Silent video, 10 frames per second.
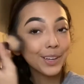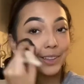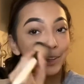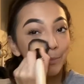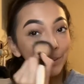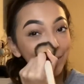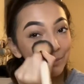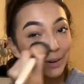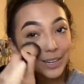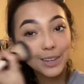a little bit on
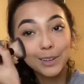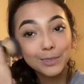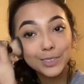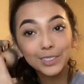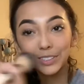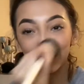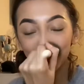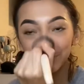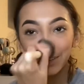my nose too,